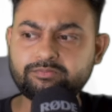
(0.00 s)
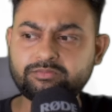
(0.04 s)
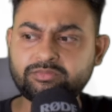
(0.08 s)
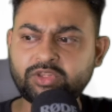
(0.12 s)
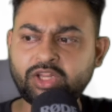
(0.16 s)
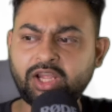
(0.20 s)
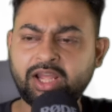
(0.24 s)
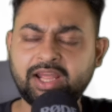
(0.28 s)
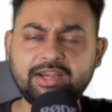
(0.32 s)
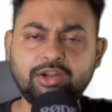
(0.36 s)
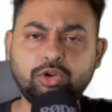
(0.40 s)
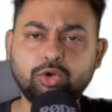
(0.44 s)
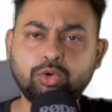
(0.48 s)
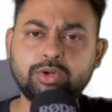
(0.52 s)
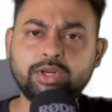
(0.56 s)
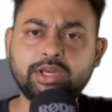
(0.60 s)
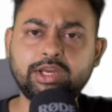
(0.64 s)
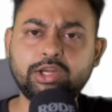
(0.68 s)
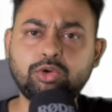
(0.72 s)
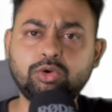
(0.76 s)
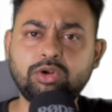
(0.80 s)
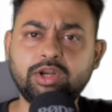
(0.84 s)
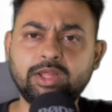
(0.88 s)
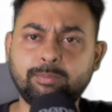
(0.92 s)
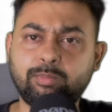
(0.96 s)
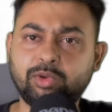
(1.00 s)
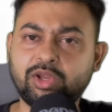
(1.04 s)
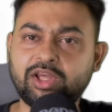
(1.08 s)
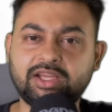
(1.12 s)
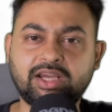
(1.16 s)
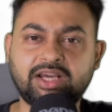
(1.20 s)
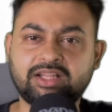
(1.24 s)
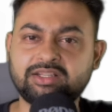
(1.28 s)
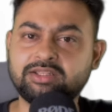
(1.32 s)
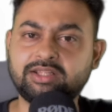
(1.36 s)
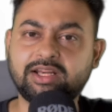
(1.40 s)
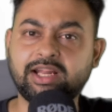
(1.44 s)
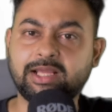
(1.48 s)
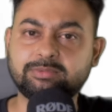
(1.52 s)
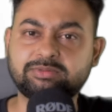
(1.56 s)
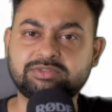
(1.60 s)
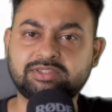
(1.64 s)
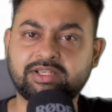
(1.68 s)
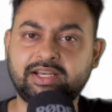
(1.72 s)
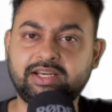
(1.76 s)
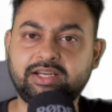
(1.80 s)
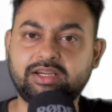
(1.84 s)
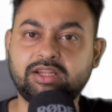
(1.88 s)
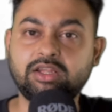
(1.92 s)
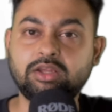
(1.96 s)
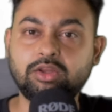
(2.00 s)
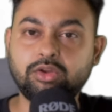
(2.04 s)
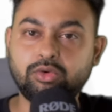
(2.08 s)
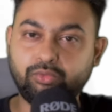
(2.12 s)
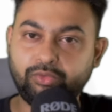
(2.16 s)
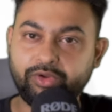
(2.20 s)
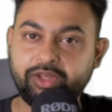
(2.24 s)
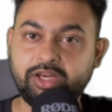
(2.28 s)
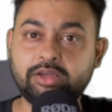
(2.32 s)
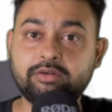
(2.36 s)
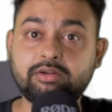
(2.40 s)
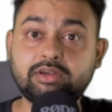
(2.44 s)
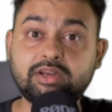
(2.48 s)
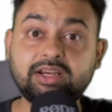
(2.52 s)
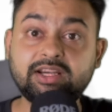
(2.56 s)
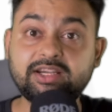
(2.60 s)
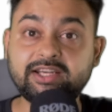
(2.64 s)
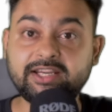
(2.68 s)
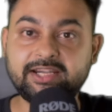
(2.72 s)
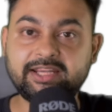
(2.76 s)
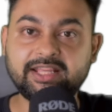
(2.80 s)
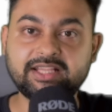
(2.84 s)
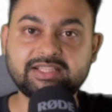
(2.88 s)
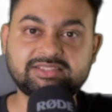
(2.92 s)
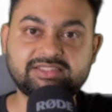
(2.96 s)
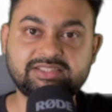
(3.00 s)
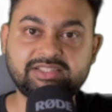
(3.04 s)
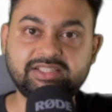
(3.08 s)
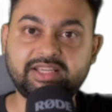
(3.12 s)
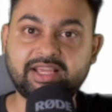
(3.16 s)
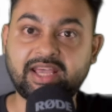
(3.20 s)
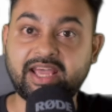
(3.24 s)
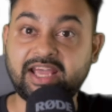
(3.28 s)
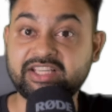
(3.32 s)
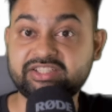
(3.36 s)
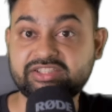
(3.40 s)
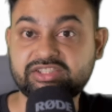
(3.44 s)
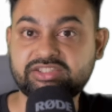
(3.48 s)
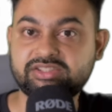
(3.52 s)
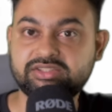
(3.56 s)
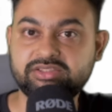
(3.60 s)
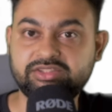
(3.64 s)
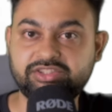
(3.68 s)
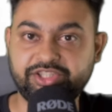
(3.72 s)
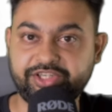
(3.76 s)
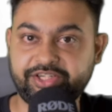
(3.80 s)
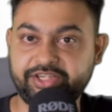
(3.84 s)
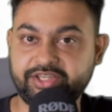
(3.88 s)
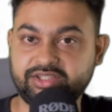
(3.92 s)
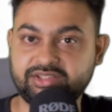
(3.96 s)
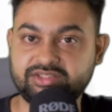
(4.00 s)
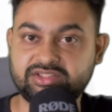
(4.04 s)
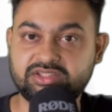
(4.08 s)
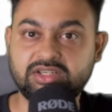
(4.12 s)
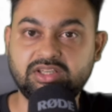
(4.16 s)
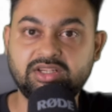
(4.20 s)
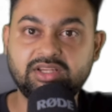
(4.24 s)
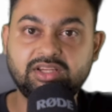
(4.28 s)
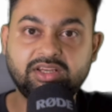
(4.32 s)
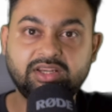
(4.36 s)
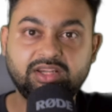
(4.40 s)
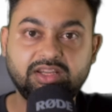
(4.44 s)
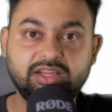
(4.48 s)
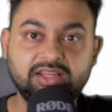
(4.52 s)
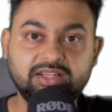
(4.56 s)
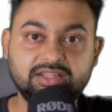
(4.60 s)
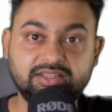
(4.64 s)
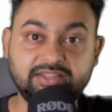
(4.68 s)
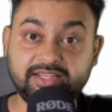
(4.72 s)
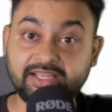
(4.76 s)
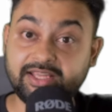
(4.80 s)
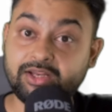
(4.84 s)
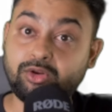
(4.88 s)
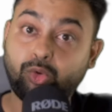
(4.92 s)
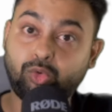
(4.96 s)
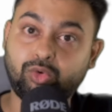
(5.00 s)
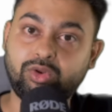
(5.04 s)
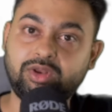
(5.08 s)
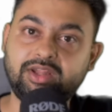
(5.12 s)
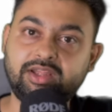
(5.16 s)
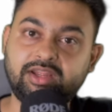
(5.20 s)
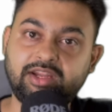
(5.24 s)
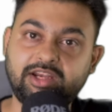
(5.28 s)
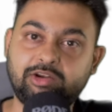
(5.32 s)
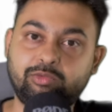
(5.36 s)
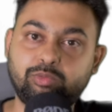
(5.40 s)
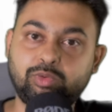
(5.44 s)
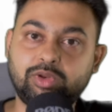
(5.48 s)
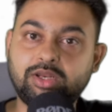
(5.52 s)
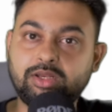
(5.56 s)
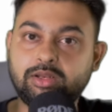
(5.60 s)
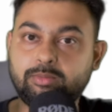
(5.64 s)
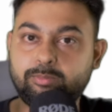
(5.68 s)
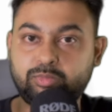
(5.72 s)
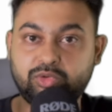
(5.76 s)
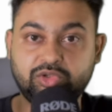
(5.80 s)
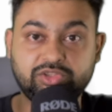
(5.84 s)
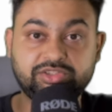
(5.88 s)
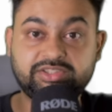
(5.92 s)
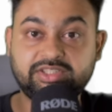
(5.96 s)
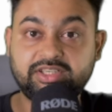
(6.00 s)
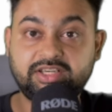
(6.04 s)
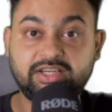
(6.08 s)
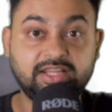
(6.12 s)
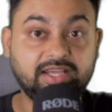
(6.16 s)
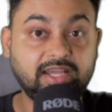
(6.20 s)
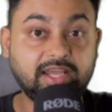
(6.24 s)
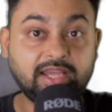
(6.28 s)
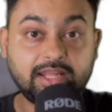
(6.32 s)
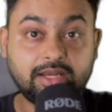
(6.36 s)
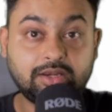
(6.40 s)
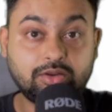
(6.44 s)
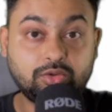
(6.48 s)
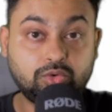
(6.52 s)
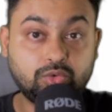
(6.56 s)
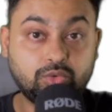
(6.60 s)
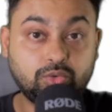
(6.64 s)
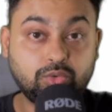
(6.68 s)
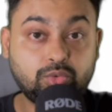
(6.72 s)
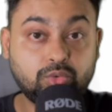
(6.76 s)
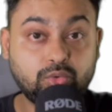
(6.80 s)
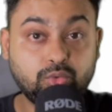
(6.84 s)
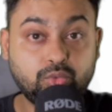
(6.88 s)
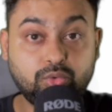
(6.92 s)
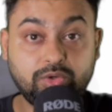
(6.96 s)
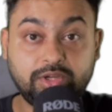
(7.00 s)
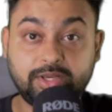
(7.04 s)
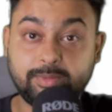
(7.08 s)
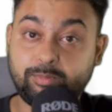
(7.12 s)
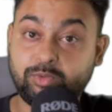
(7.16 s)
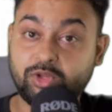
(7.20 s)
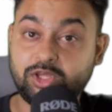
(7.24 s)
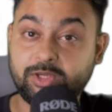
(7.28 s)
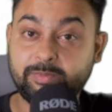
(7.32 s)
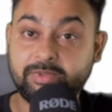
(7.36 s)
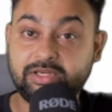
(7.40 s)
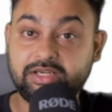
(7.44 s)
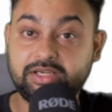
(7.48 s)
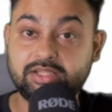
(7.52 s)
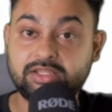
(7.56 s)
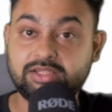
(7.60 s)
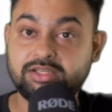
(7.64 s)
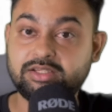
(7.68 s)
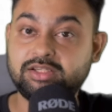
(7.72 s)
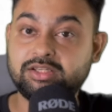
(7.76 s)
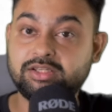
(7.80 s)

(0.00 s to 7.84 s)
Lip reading: I don't need to deploy other apps, right? Whenever it detects the hash change, then only it will proceed and go to deployment.